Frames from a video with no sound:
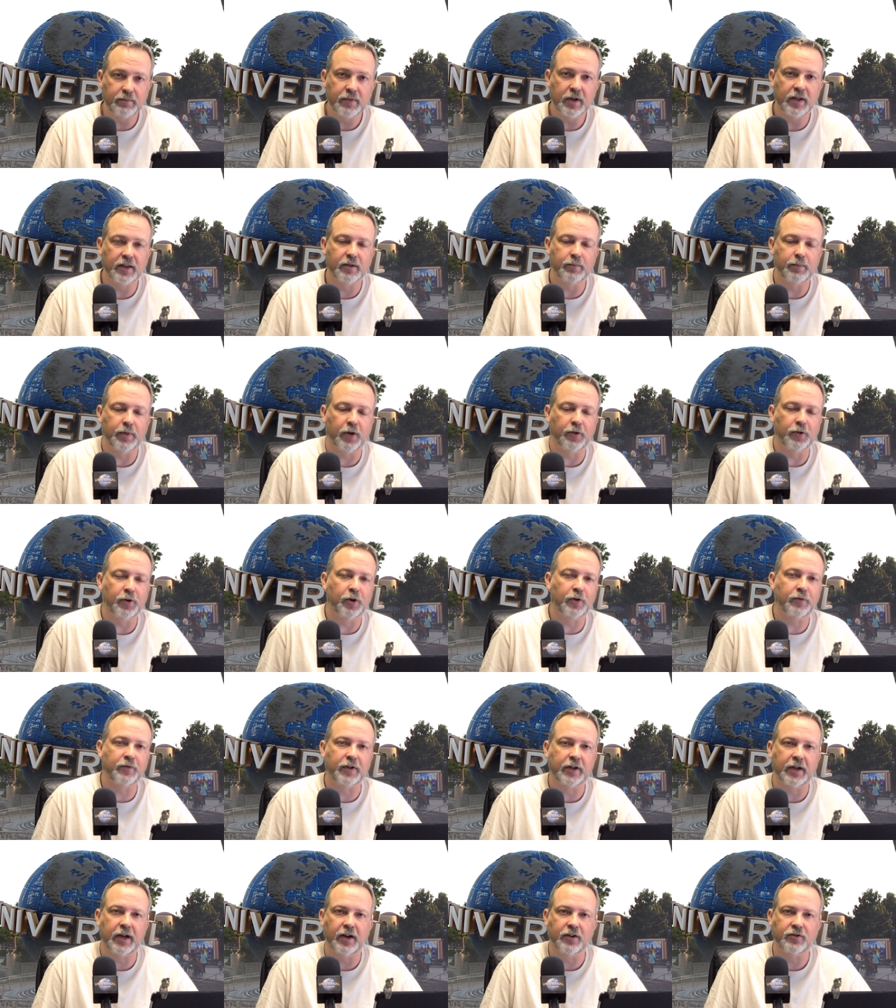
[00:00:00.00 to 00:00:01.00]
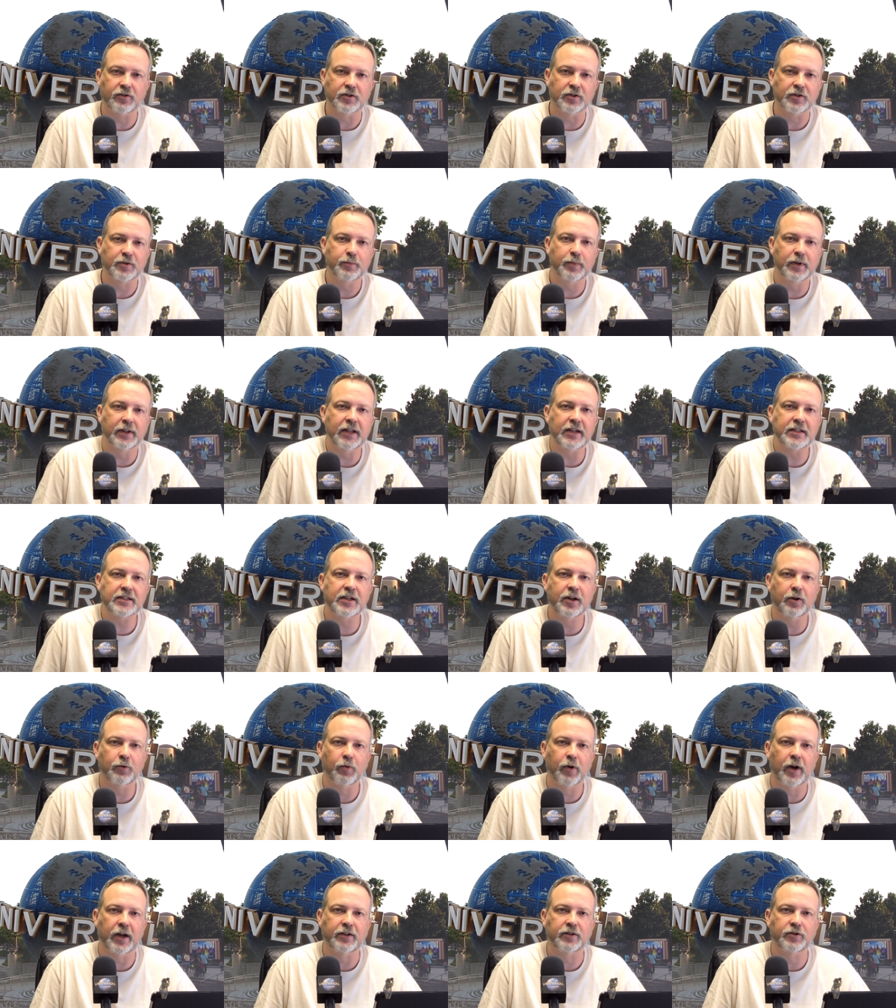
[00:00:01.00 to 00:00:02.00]
hit the bell notifications. But let's
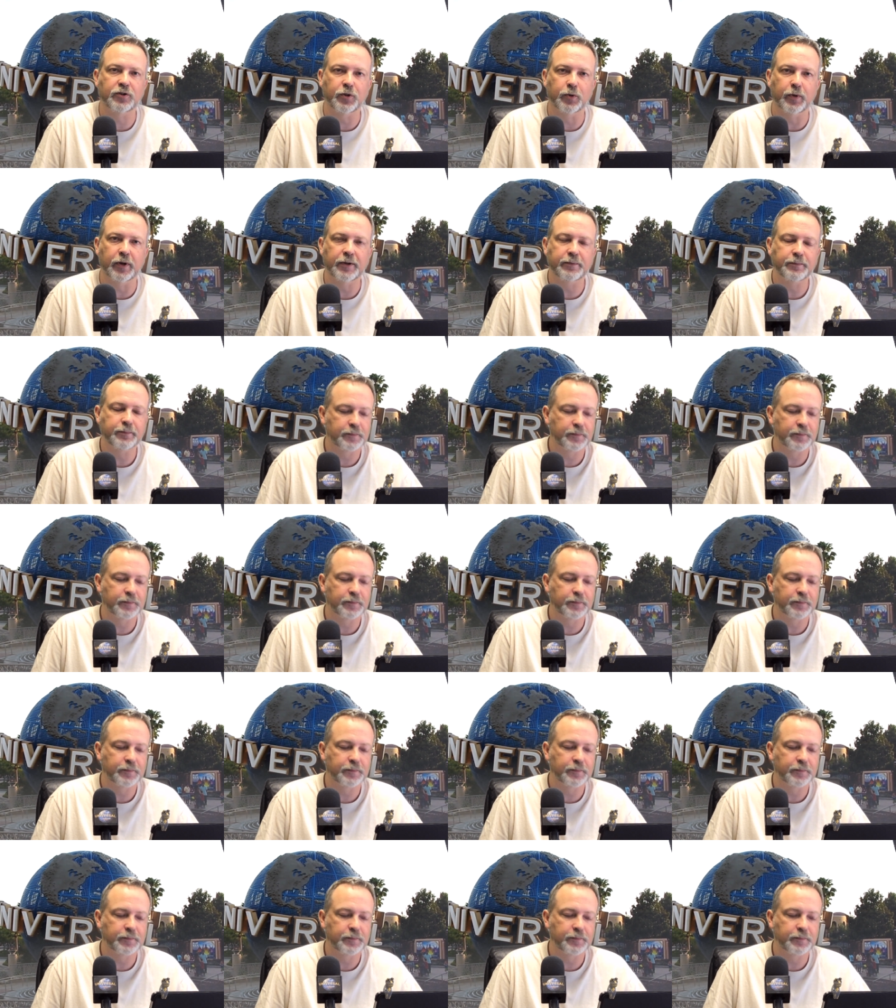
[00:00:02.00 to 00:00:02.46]
get right to it.